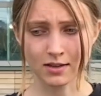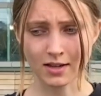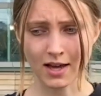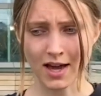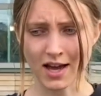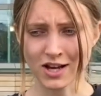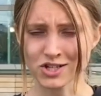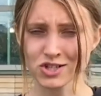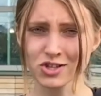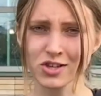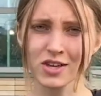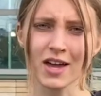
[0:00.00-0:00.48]

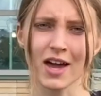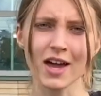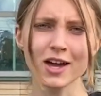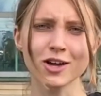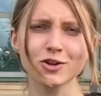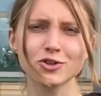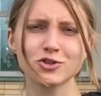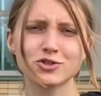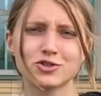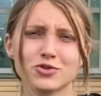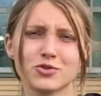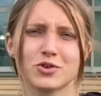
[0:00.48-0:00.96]
actually, I
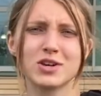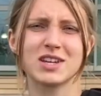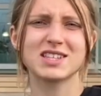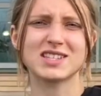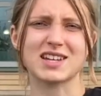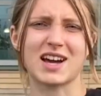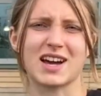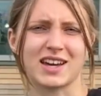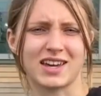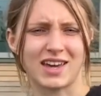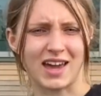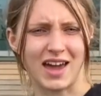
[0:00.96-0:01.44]
could do it
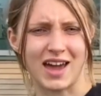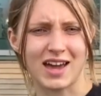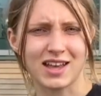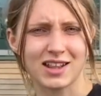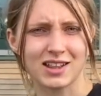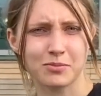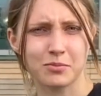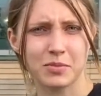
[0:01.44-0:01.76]
again,